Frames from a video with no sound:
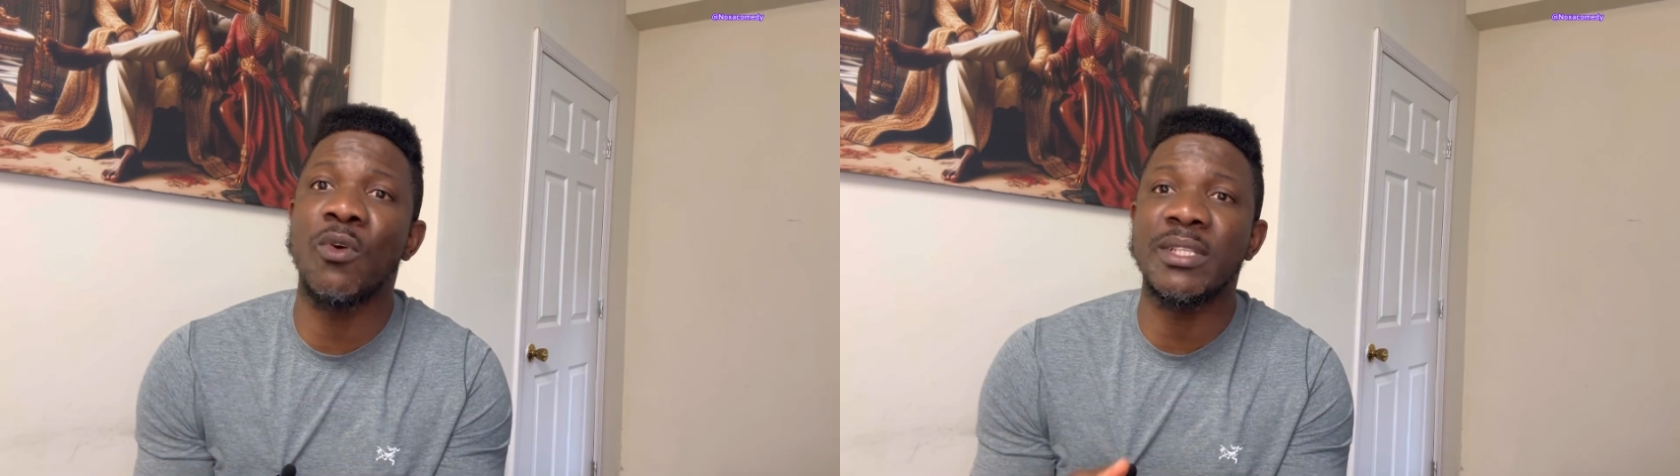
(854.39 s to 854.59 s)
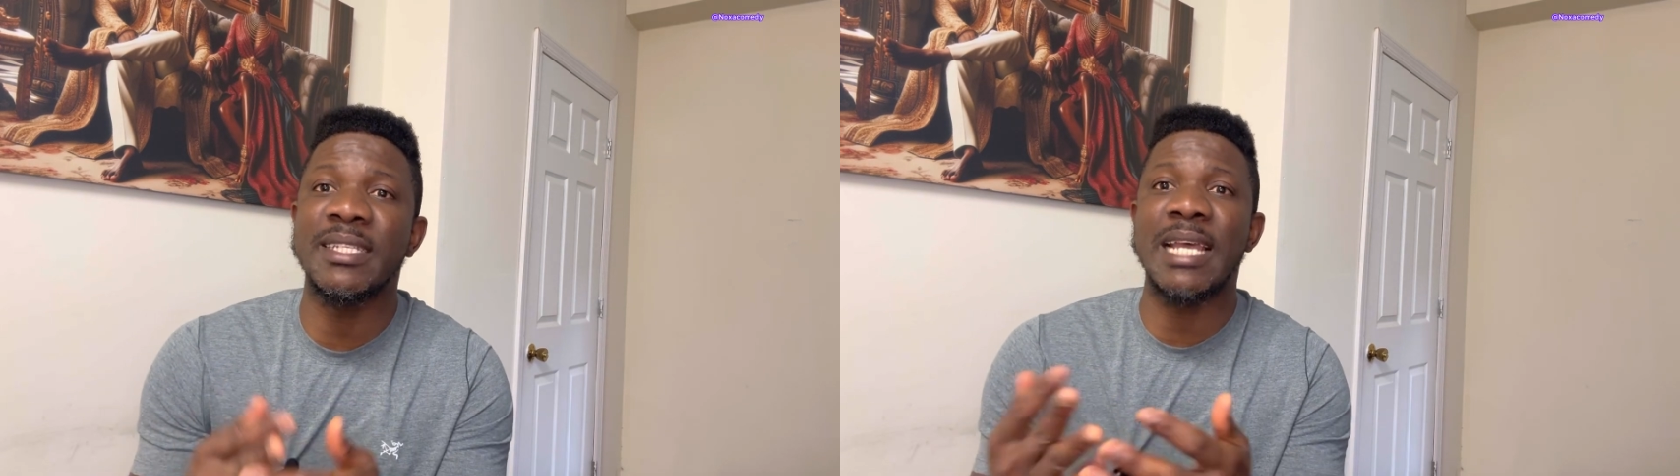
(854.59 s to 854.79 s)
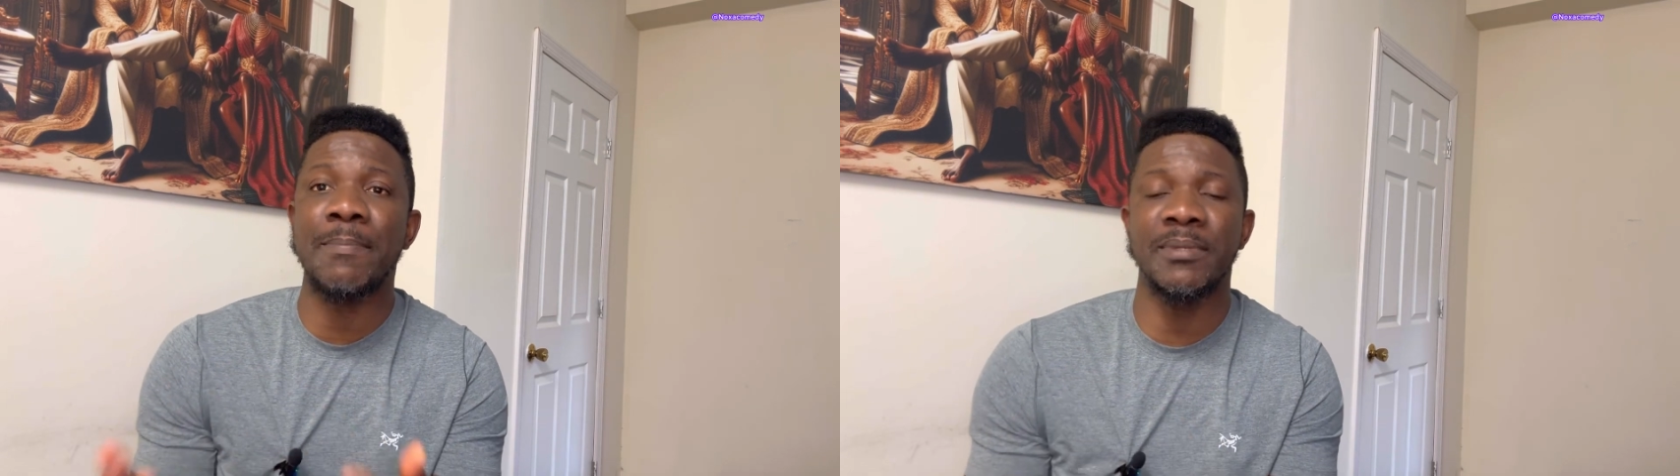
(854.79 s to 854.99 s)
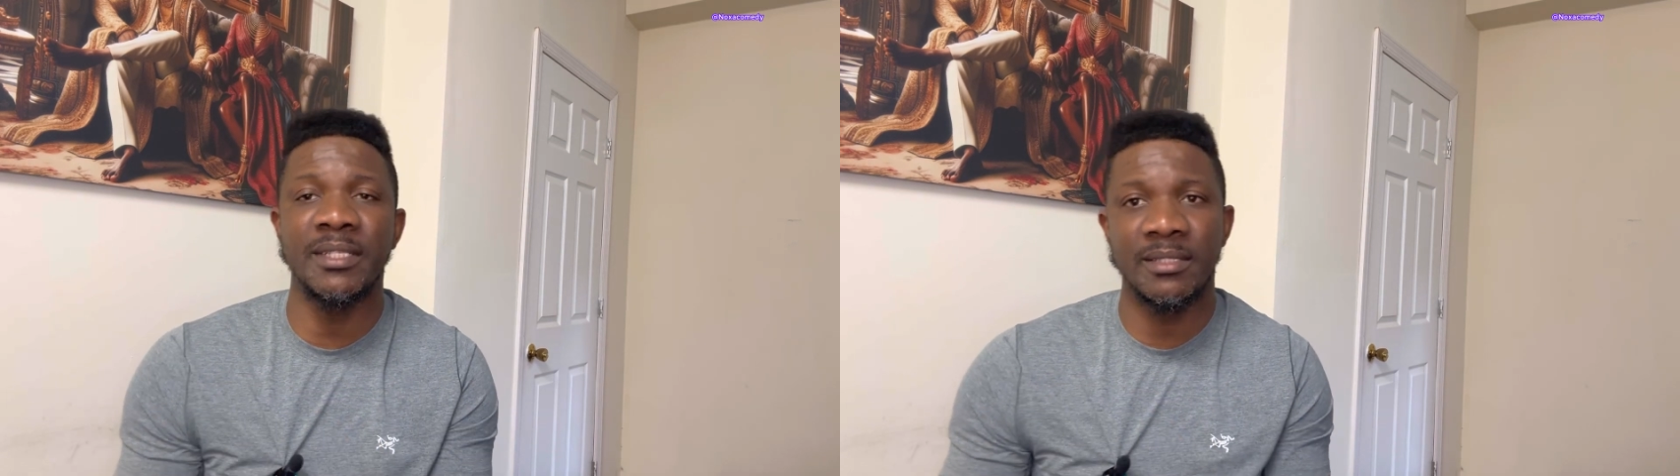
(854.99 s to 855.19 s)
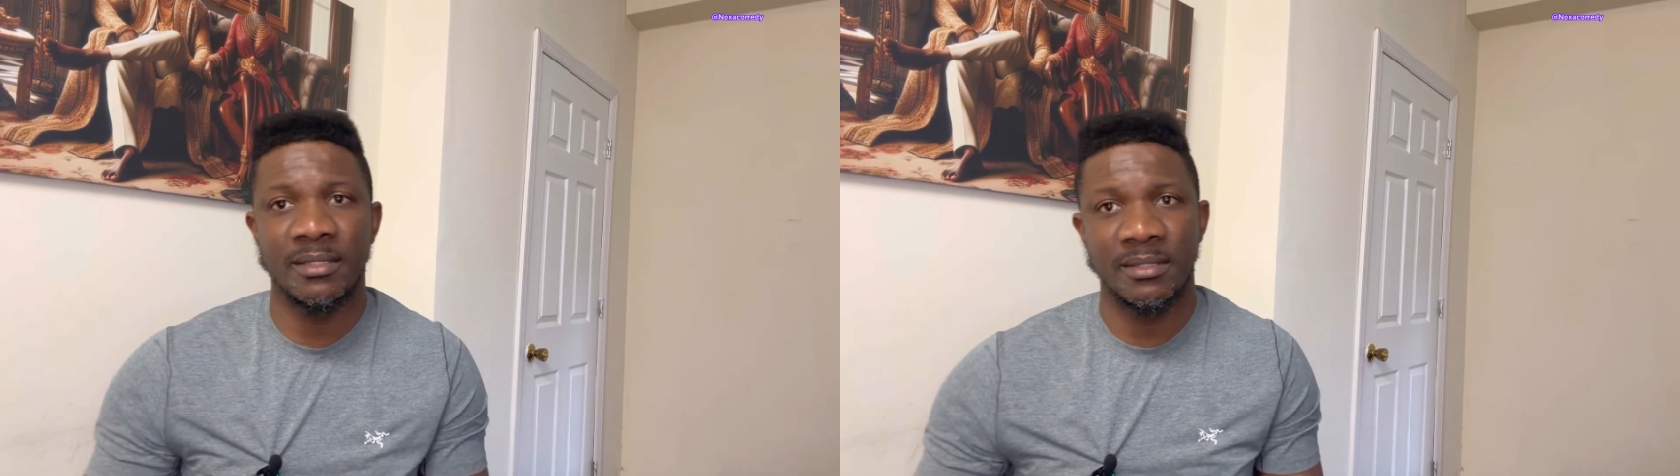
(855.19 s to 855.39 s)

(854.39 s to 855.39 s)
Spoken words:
what is happening.